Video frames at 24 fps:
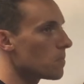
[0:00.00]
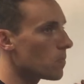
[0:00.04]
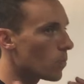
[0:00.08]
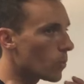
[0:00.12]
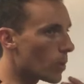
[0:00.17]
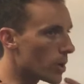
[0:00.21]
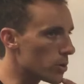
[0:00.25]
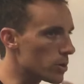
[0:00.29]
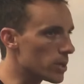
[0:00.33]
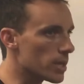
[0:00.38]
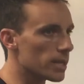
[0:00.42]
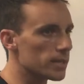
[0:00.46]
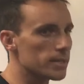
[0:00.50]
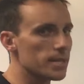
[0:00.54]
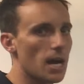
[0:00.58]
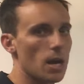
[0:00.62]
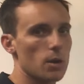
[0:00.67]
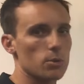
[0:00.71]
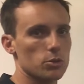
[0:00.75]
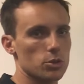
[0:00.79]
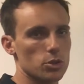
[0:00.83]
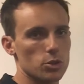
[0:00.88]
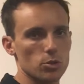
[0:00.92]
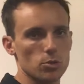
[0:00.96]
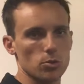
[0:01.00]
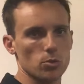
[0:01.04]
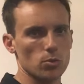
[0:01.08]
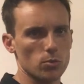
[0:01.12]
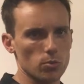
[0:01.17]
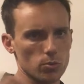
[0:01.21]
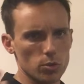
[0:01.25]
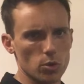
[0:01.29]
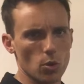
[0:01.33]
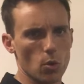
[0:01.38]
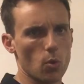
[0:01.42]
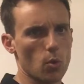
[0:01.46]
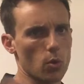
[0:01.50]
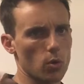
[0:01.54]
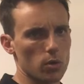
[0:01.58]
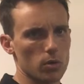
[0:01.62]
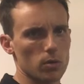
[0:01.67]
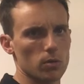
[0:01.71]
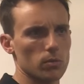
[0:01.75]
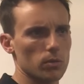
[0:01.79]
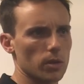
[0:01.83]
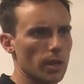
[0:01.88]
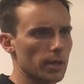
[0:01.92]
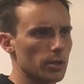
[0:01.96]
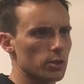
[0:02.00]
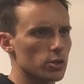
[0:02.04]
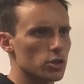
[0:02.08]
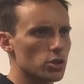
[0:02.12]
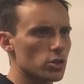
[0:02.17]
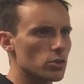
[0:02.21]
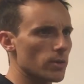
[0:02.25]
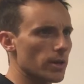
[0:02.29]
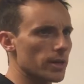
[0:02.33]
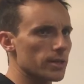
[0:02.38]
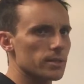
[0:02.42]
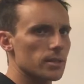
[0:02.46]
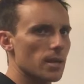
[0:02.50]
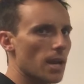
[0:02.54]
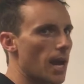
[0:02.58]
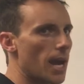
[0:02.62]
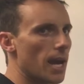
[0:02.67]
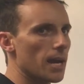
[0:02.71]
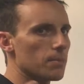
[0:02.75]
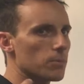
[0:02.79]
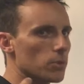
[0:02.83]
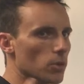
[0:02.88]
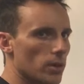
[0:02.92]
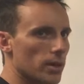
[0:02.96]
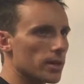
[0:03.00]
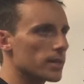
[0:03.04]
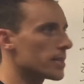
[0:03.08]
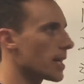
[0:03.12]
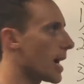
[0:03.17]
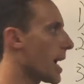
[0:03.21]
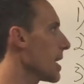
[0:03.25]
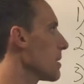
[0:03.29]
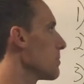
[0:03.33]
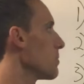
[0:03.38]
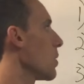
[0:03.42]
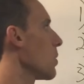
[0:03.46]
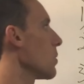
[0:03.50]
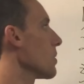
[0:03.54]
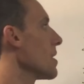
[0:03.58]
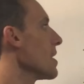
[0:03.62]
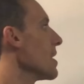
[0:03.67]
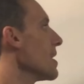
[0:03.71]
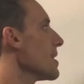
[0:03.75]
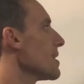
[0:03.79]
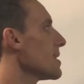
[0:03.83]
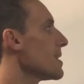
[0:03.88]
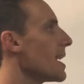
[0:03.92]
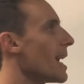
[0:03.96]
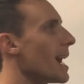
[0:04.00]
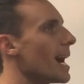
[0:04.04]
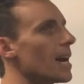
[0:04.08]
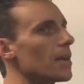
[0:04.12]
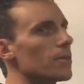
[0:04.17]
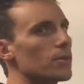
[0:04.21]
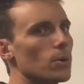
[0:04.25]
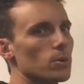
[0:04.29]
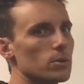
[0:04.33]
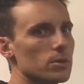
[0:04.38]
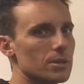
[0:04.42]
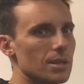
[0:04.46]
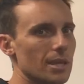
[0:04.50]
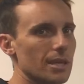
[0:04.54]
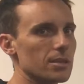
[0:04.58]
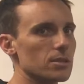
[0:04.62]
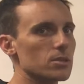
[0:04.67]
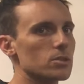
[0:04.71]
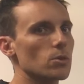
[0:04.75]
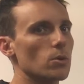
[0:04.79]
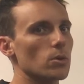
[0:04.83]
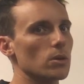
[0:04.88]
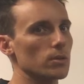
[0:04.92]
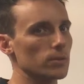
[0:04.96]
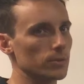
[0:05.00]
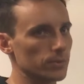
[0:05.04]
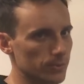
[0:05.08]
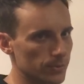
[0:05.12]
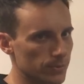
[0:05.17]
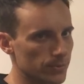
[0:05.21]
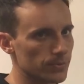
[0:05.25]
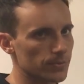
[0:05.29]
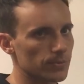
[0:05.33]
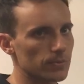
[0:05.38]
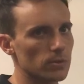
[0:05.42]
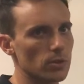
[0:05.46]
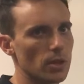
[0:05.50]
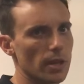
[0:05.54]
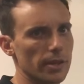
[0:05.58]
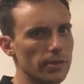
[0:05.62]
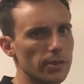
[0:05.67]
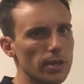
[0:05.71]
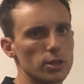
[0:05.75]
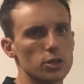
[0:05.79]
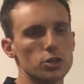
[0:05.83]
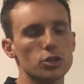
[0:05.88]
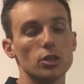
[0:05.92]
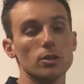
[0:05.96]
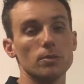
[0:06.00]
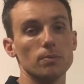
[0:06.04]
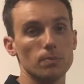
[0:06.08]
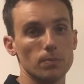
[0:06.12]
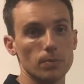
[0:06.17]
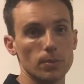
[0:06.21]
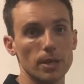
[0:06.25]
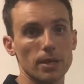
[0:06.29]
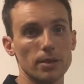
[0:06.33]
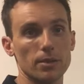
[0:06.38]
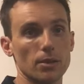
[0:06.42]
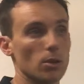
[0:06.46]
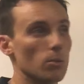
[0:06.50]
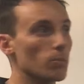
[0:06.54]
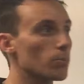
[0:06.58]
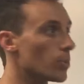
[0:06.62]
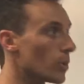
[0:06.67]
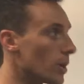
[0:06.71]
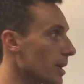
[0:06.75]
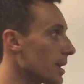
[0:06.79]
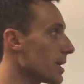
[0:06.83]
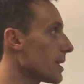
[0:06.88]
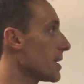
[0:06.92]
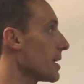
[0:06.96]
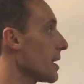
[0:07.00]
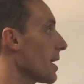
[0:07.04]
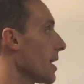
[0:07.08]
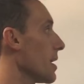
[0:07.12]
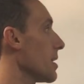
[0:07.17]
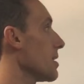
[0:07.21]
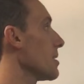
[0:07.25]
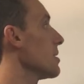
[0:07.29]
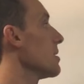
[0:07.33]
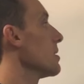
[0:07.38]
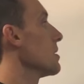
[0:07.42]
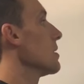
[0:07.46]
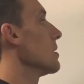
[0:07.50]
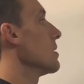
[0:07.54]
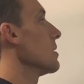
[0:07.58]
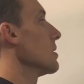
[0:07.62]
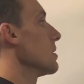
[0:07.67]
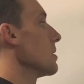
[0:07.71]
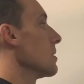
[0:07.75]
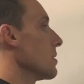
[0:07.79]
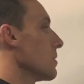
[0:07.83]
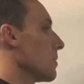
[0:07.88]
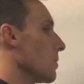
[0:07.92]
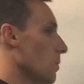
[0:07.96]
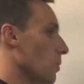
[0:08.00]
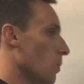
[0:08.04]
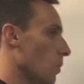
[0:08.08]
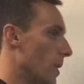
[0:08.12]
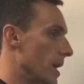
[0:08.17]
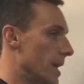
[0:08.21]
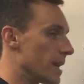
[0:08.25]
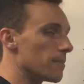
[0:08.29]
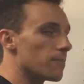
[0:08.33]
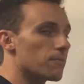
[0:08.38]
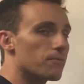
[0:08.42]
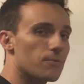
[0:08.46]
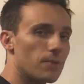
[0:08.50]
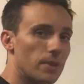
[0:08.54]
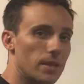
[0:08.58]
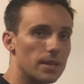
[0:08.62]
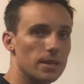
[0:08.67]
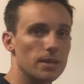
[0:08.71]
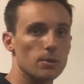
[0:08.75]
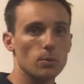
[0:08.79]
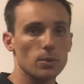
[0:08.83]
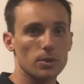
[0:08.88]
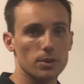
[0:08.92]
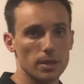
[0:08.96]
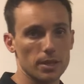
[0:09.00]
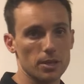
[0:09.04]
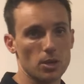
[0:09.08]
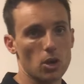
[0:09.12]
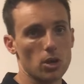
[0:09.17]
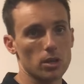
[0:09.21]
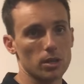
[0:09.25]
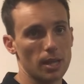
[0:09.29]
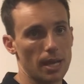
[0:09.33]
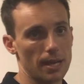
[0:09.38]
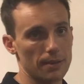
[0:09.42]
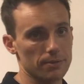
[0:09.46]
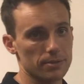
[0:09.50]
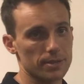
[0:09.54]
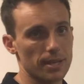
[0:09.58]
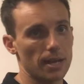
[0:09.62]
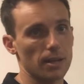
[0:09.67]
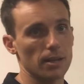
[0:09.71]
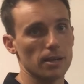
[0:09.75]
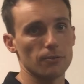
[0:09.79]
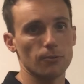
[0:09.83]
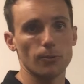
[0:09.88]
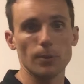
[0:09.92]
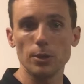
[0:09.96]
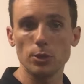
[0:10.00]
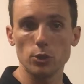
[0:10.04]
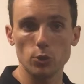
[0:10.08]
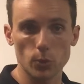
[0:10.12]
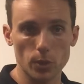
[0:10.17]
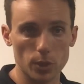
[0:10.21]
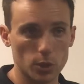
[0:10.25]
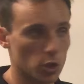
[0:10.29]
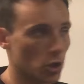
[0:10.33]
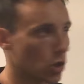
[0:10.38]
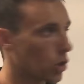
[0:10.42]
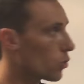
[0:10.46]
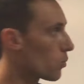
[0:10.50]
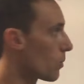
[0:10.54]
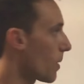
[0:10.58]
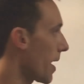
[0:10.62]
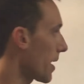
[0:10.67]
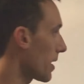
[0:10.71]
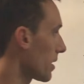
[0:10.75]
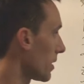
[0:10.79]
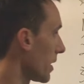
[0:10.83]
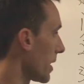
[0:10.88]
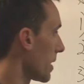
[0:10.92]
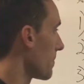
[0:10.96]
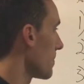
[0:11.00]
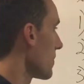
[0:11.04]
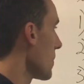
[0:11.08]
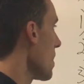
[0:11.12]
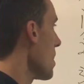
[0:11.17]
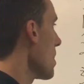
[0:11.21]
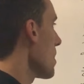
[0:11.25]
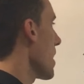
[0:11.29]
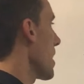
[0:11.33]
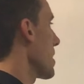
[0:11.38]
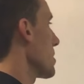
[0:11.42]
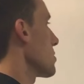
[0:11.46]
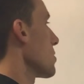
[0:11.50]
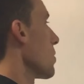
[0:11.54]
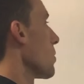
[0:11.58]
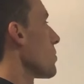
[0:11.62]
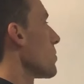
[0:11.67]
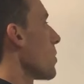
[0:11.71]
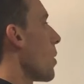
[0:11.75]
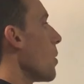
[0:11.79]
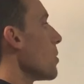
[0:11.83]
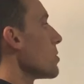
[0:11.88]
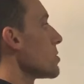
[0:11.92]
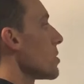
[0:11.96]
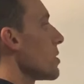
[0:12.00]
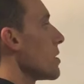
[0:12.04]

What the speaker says: when you get down to your strict time during diet mode, yeah, those things sort of they shouldn't be there. But again, we can fit it within our lifestyle if we do it correctly. Okay, so those are